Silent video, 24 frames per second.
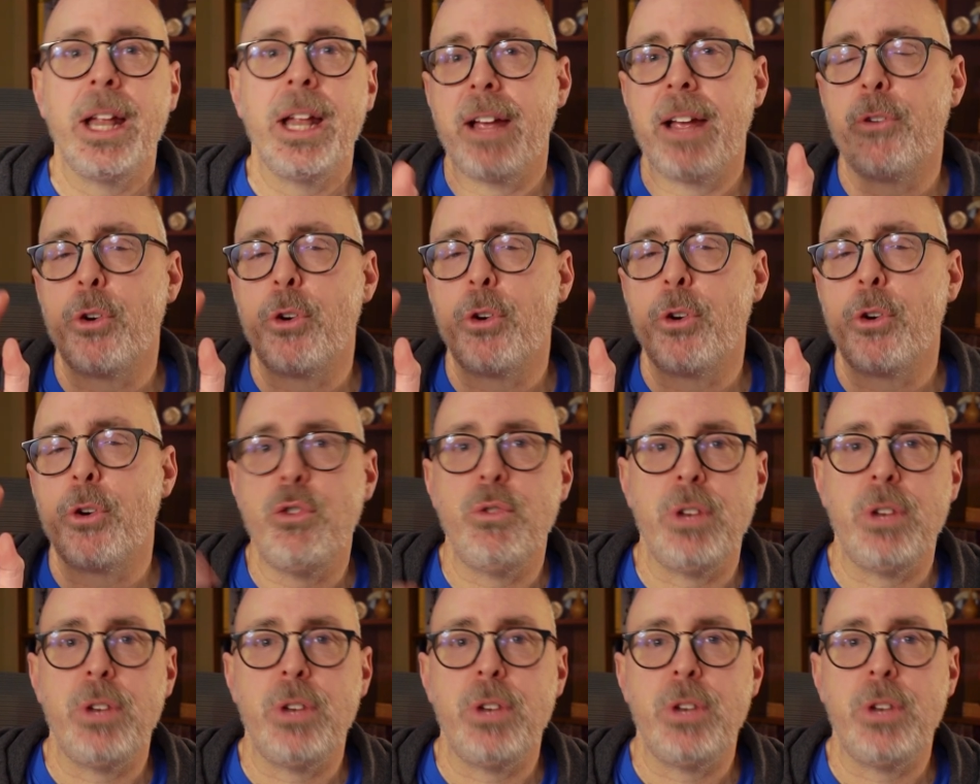level
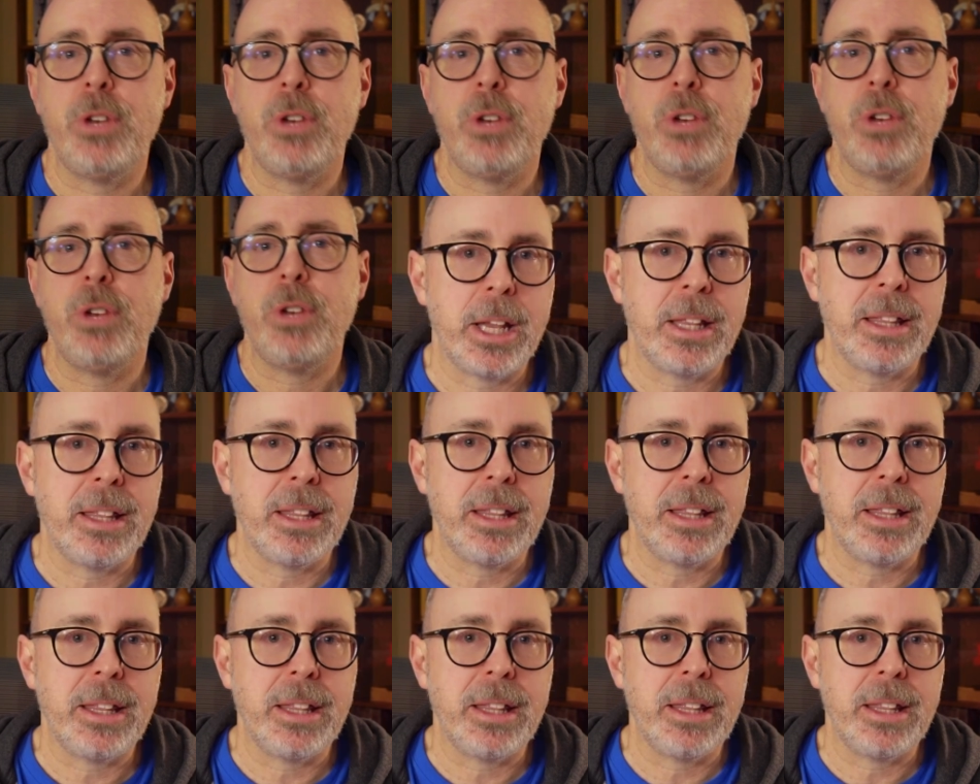you need to
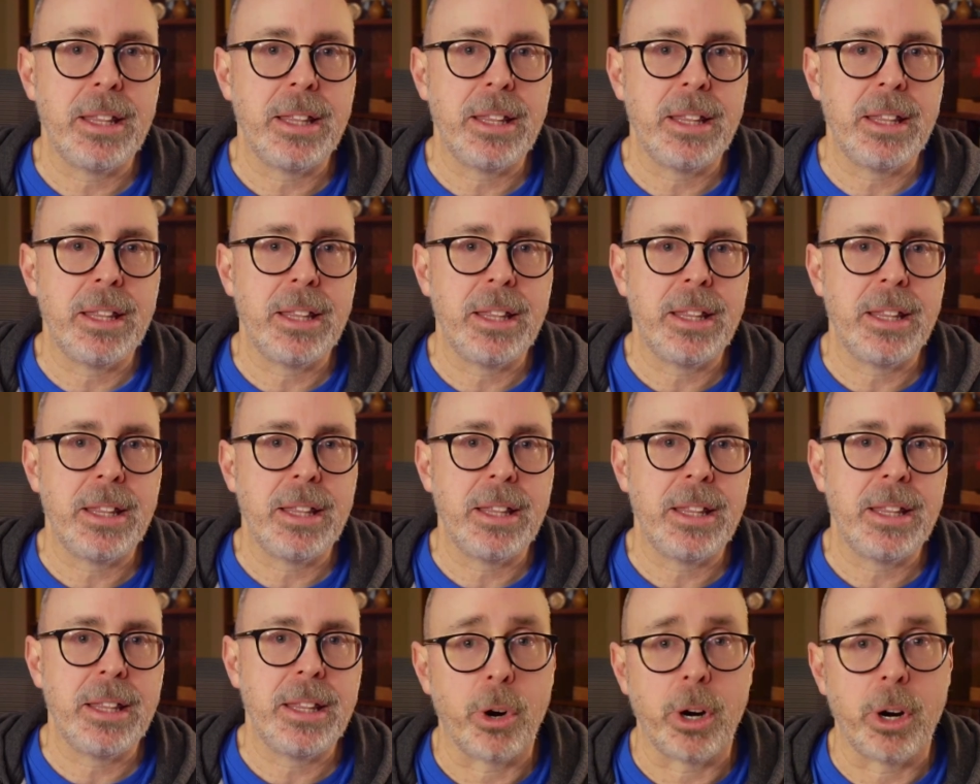join the Retrocombs
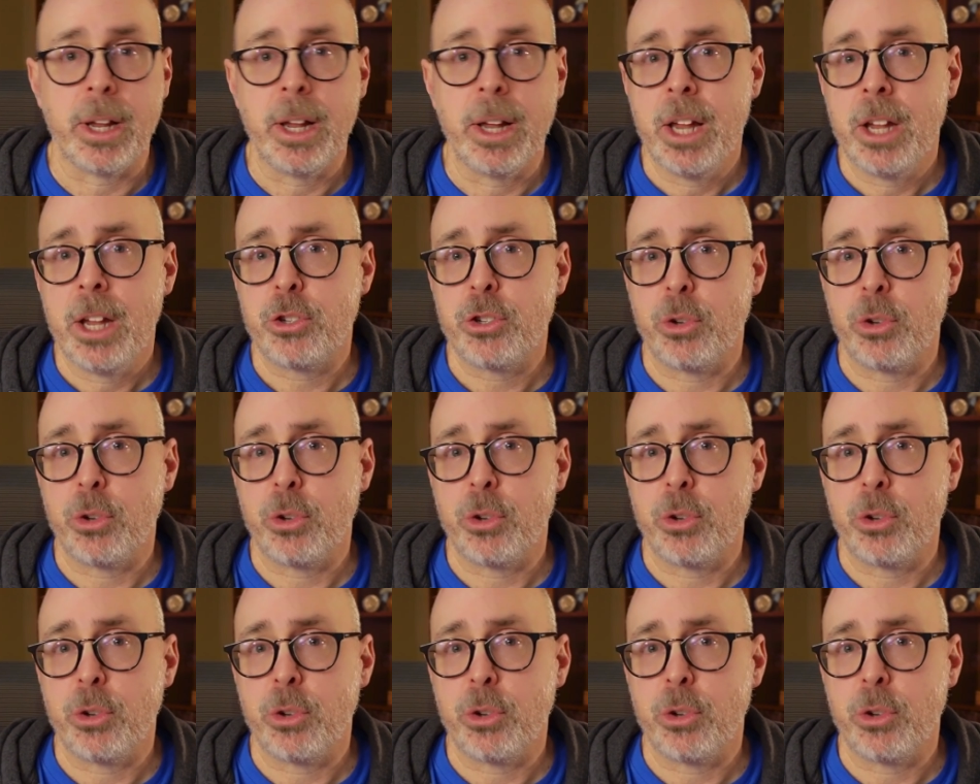Discord.